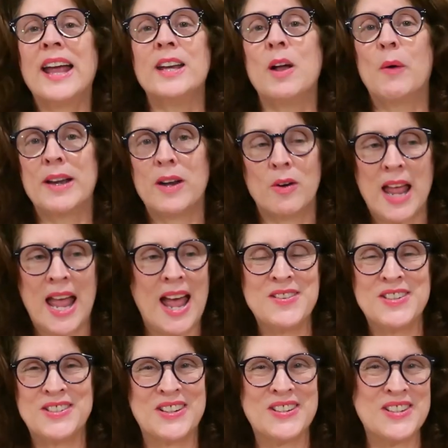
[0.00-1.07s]
I know I don't
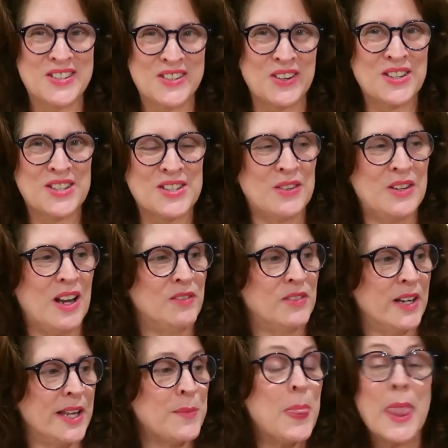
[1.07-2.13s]
have to, because you're all so
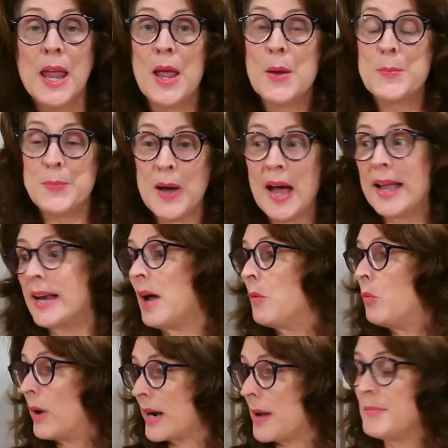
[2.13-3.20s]
lovely. But
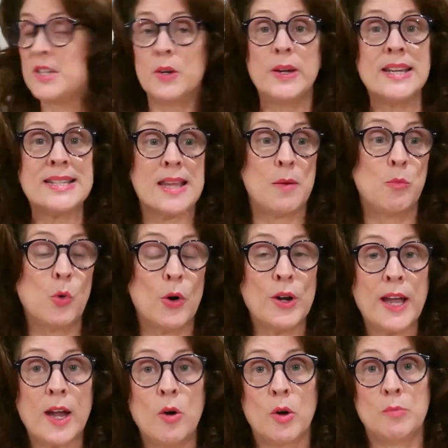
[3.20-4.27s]
what I'm doing is I'm
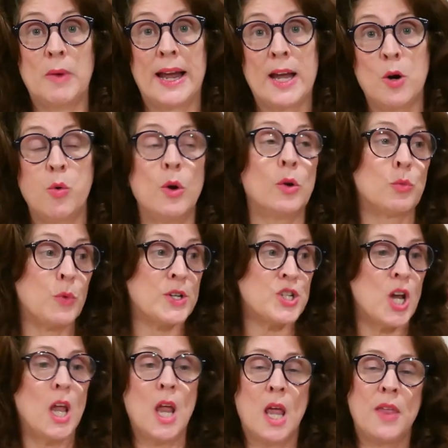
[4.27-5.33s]
working on my quilt,
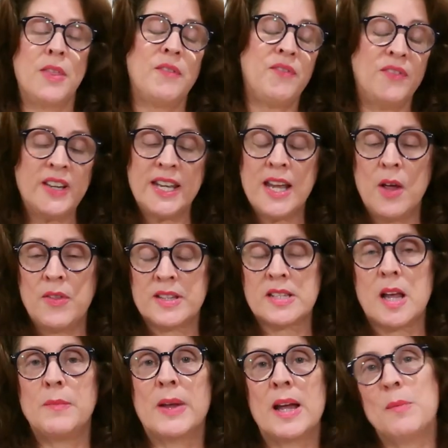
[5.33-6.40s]
which the video
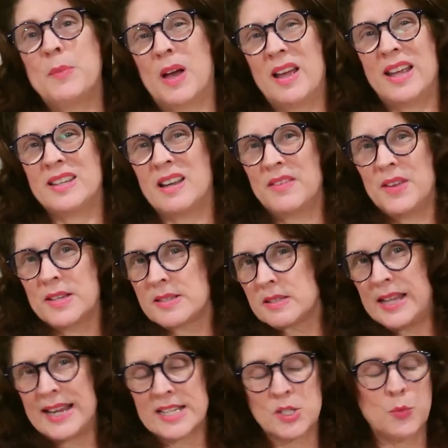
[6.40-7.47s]
that's coming up, I had done
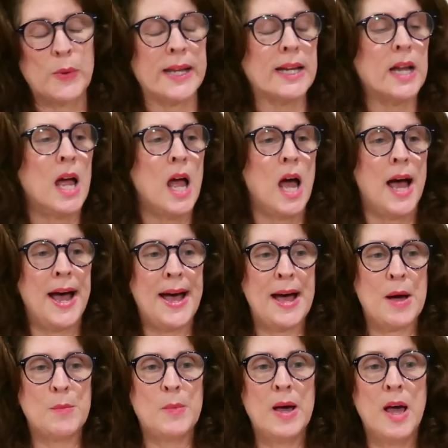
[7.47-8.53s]
this last week.
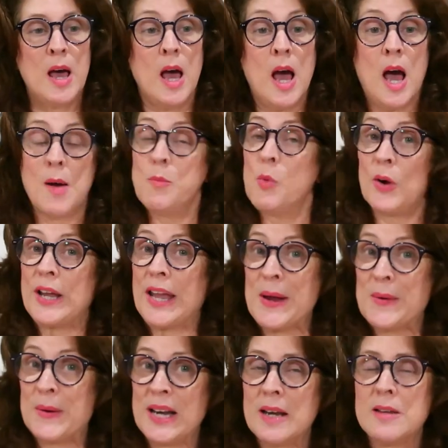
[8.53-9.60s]
I'm
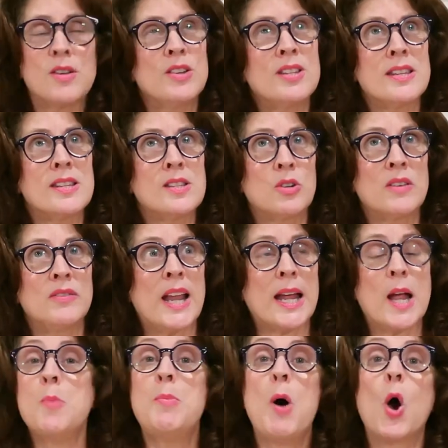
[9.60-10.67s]
working on it. So this is sort of
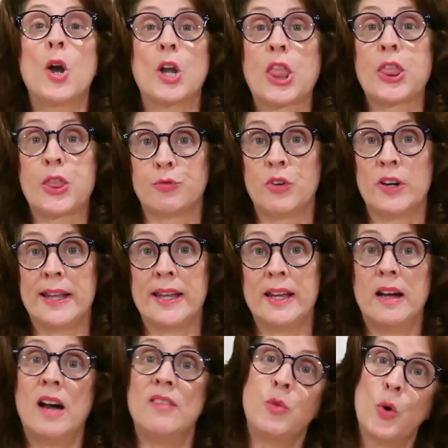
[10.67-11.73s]
like a part
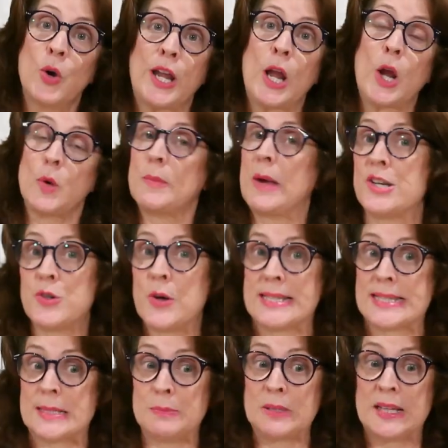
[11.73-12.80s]
3 of working on my
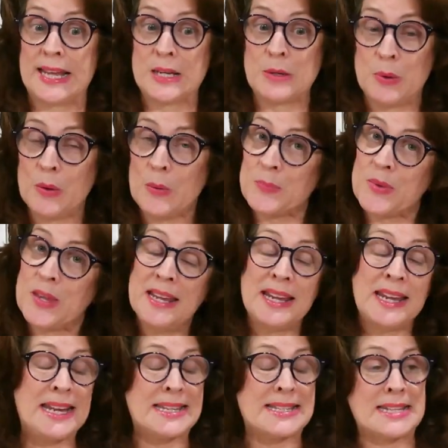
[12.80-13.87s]
Dresden Plate quilt.
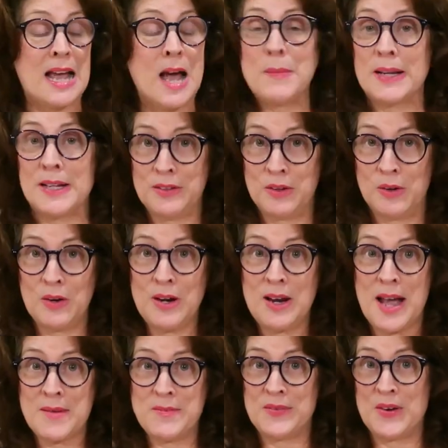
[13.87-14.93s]
It's coming
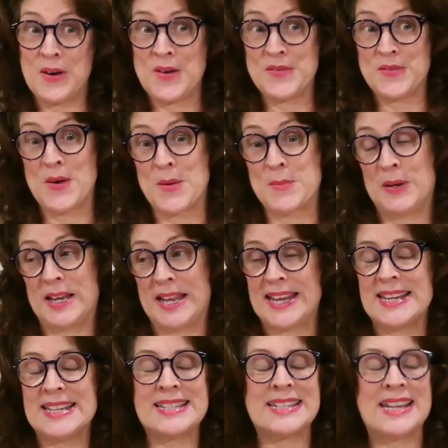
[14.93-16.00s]
along. I'm very, very
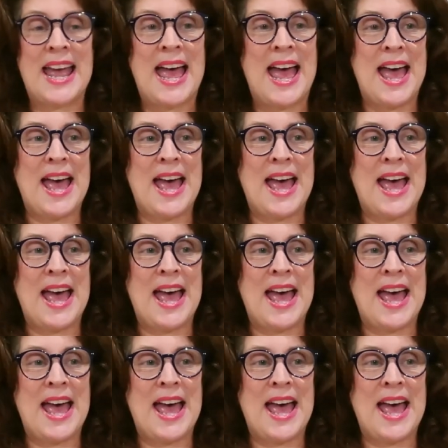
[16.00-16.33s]
pleased.